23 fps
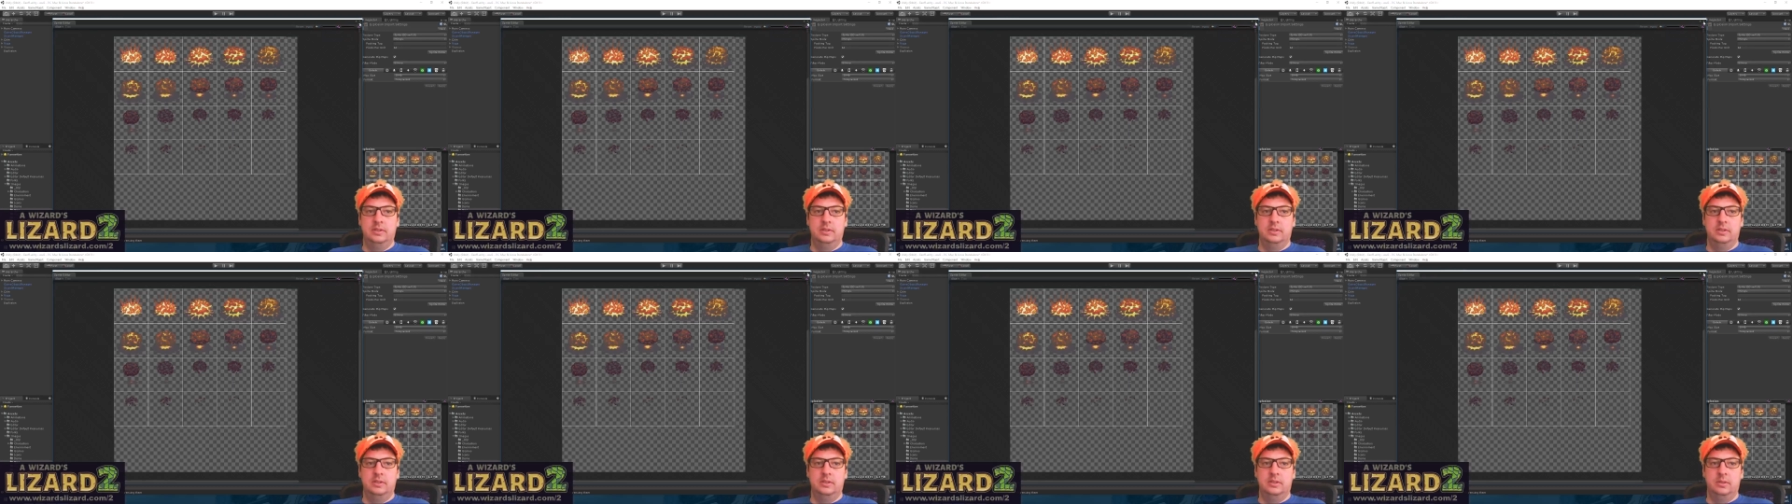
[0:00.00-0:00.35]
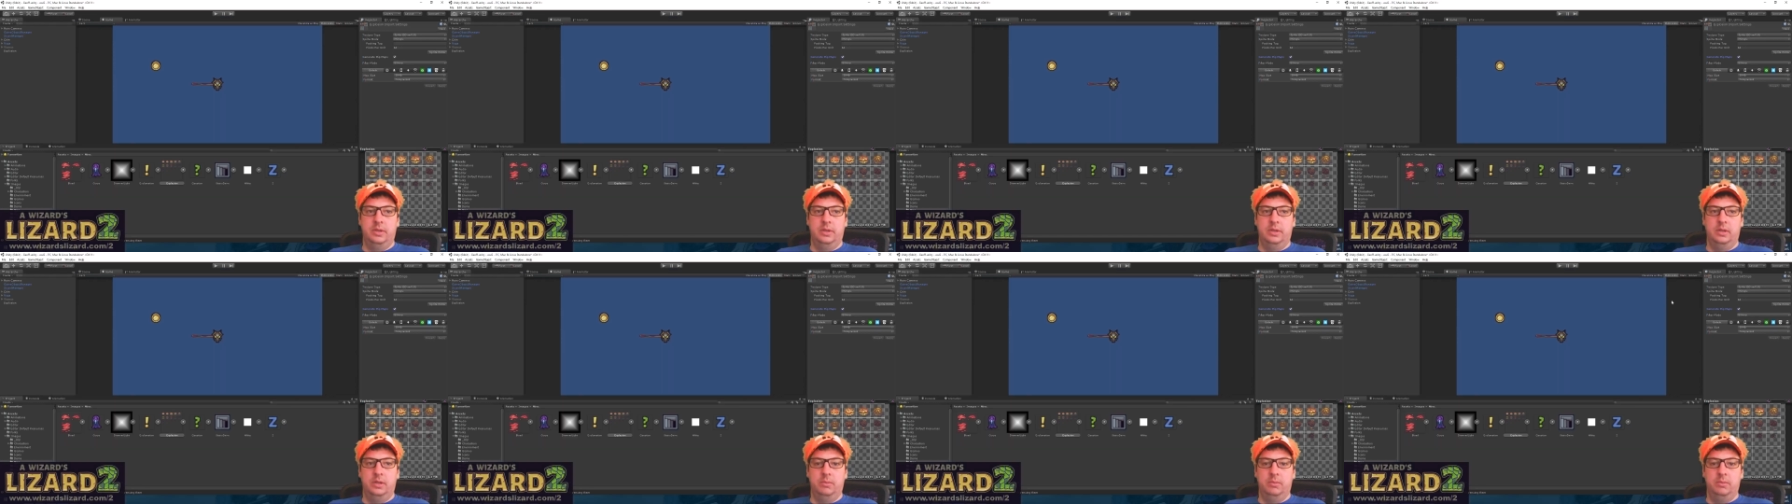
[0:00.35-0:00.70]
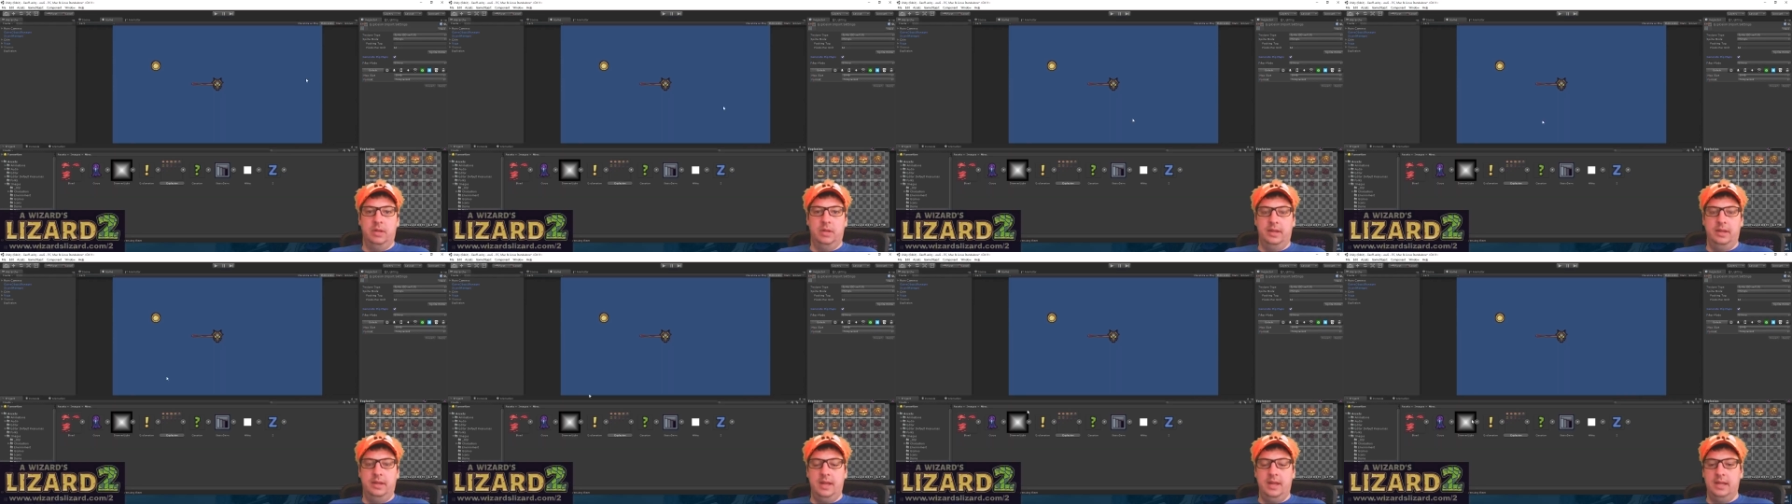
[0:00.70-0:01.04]
So we can
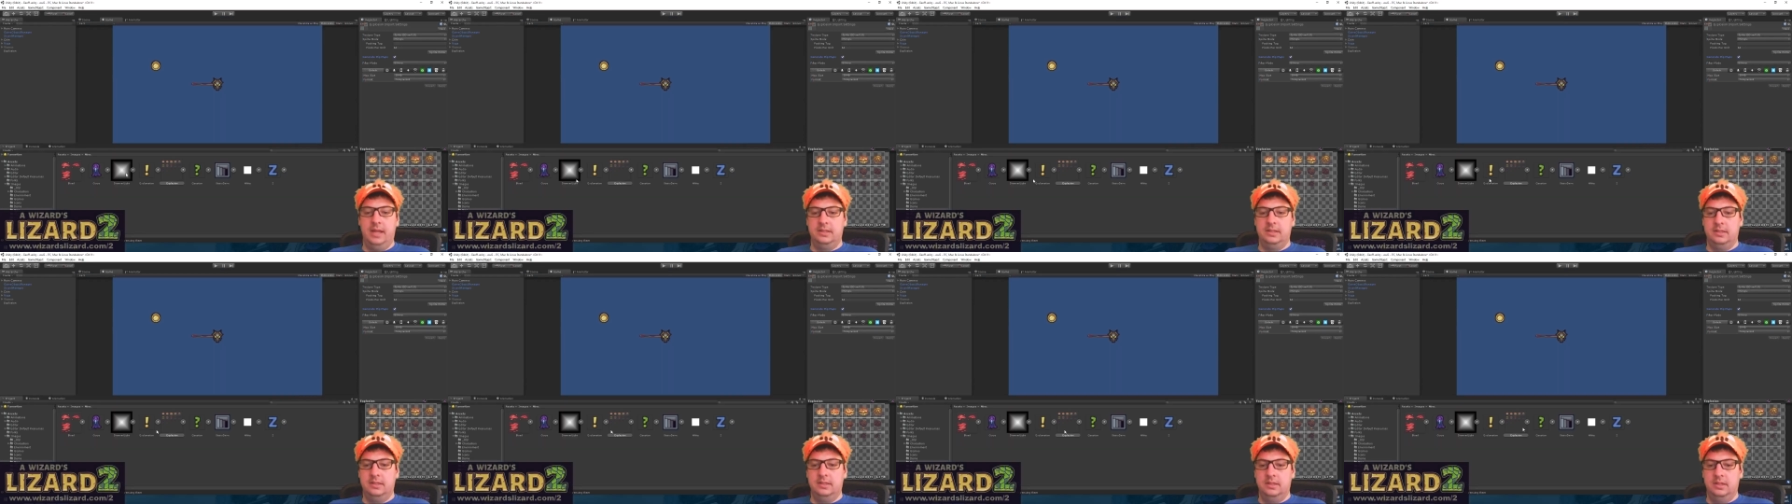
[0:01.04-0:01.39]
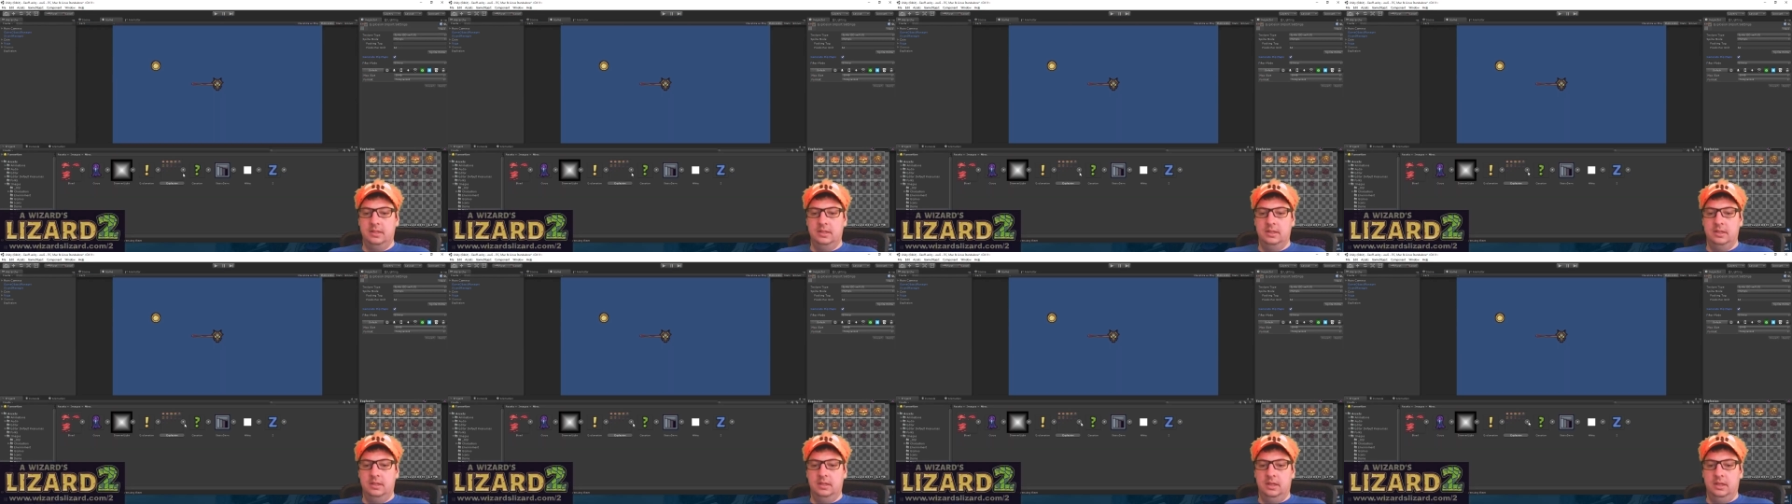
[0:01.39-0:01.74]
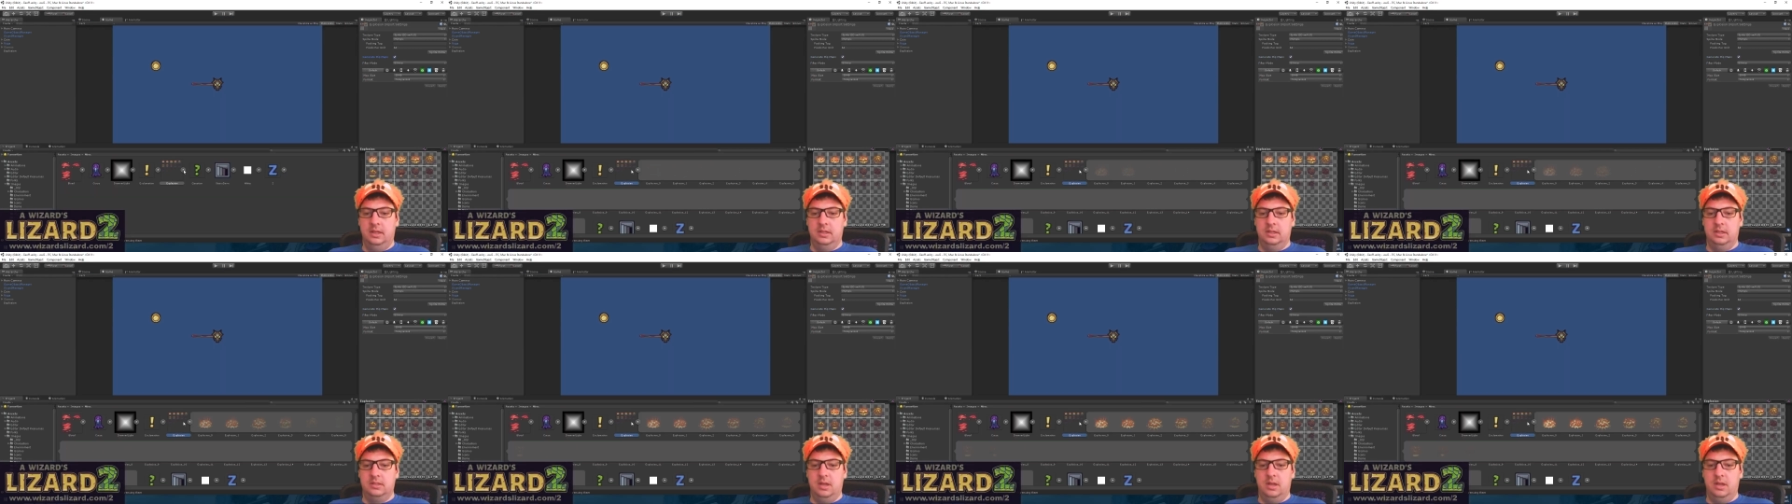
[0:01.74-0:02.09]
apply that.
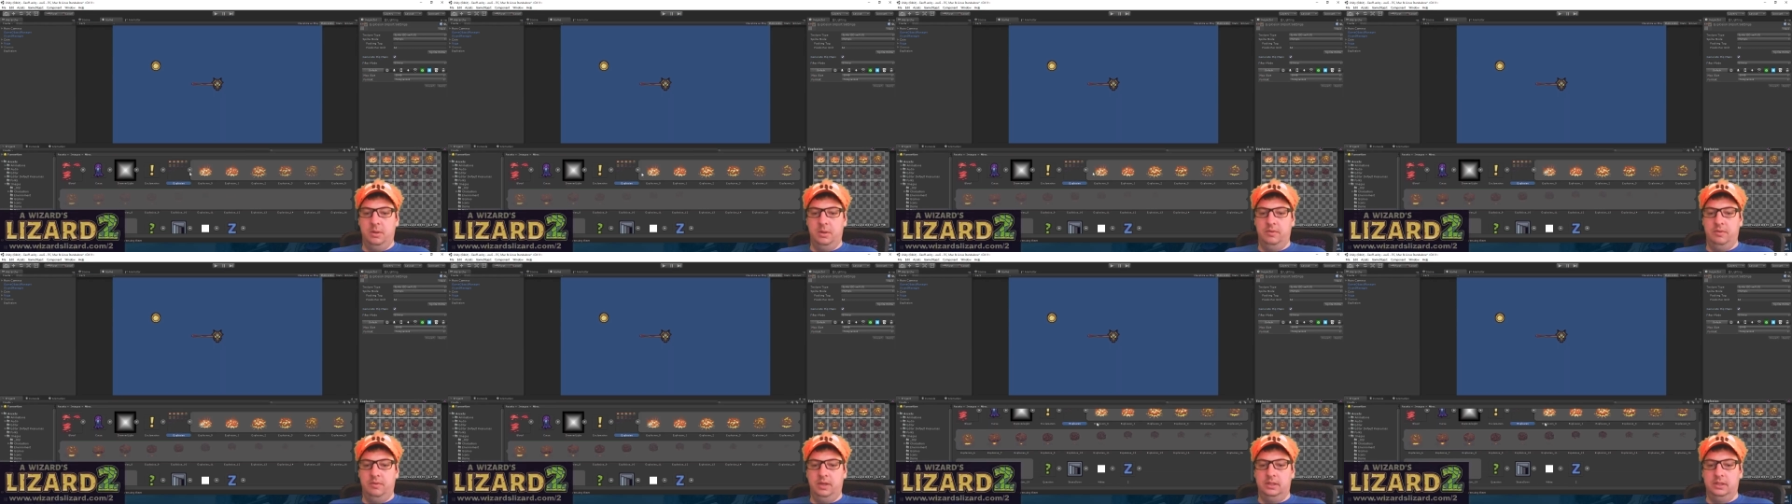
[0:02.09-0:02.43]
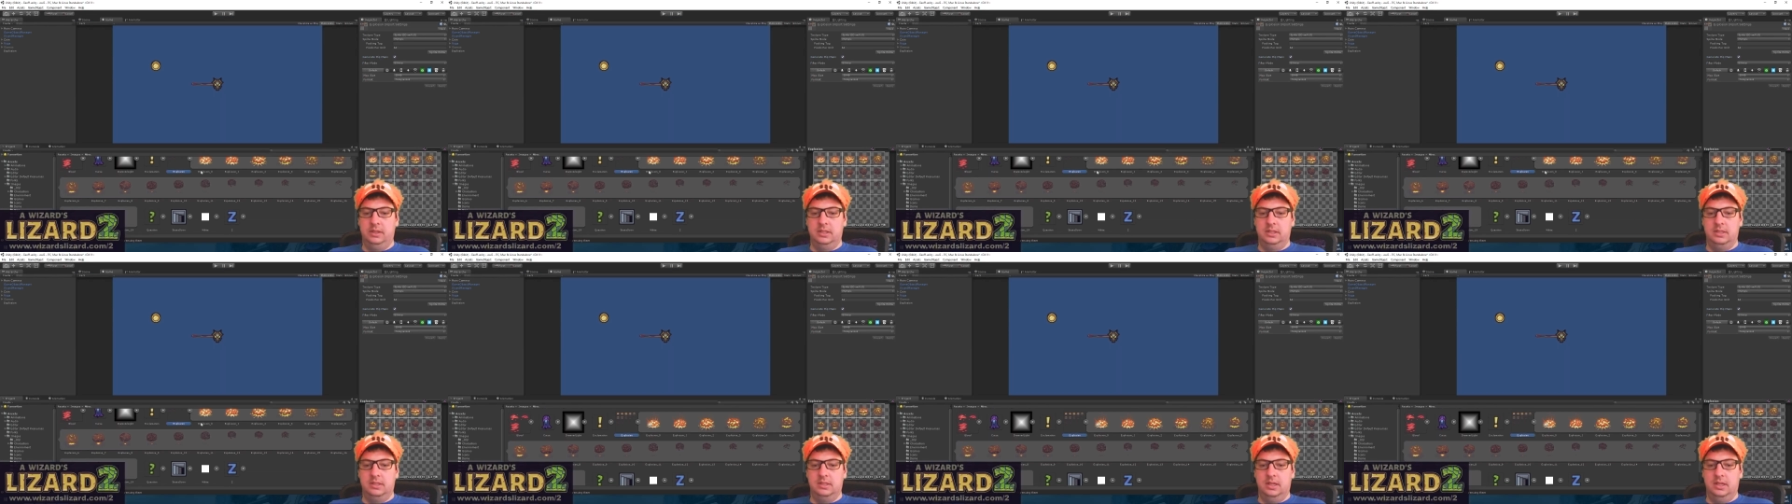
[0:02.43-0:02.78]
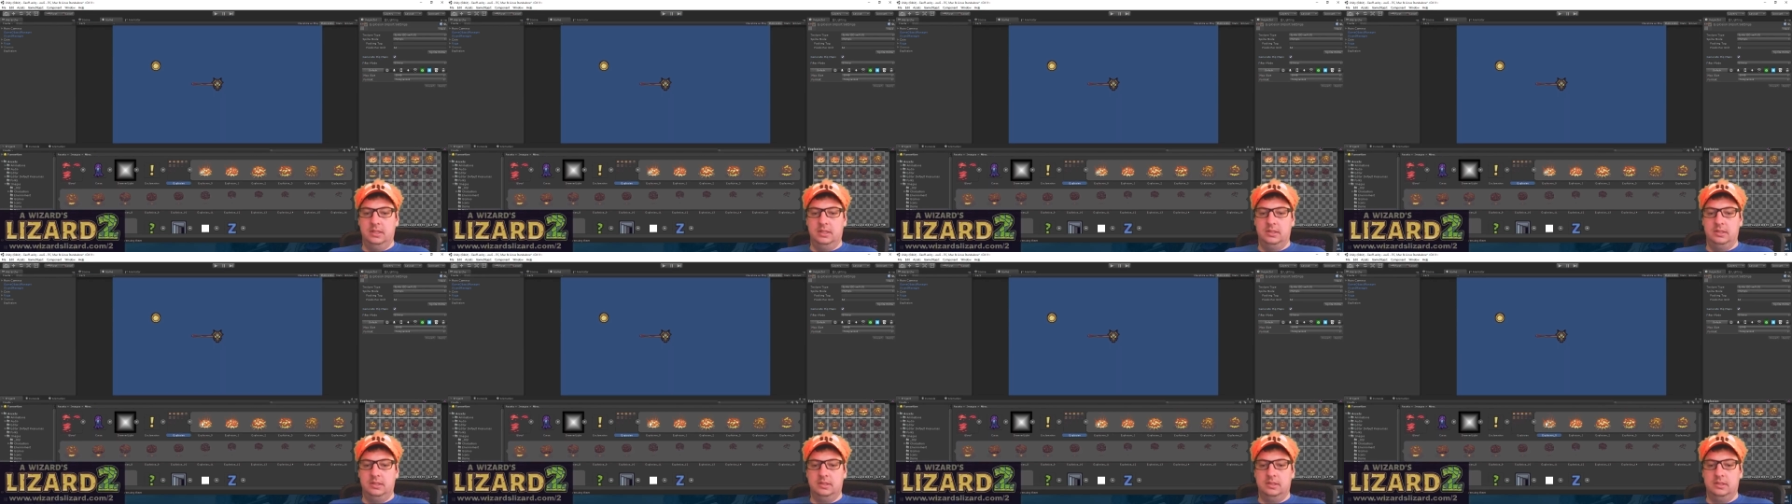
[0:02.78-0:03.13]
And so now we've got these
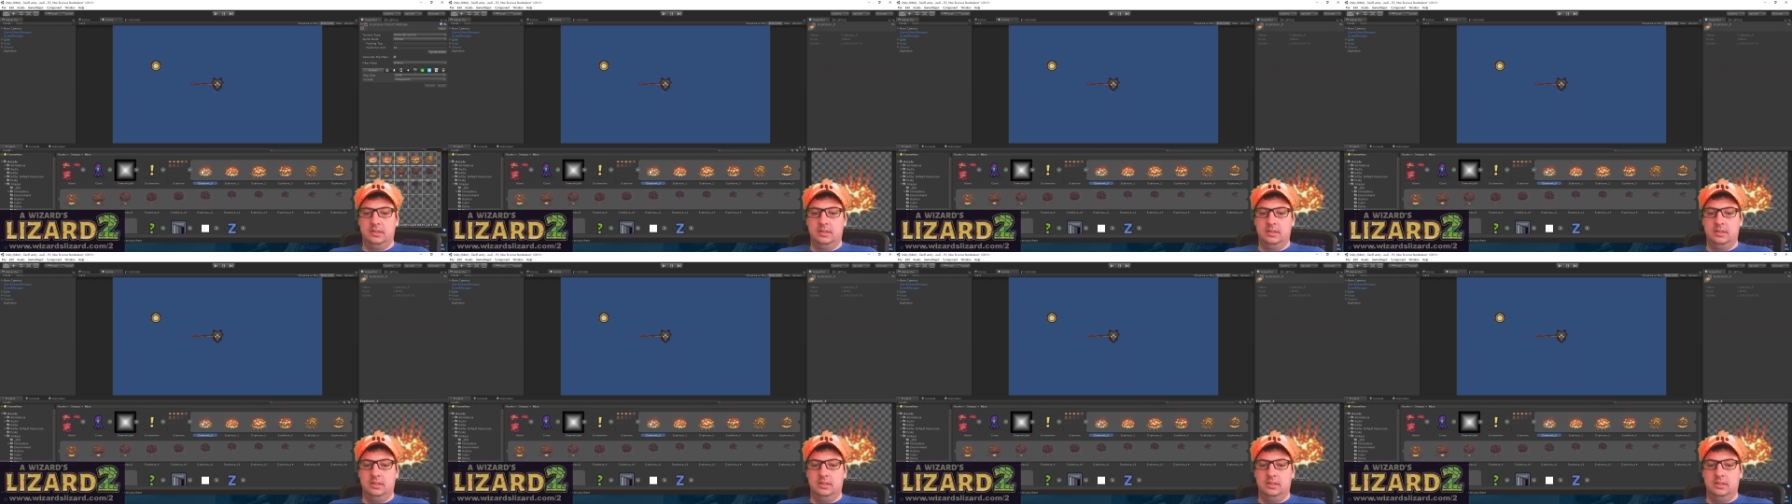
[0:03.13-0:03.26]
nice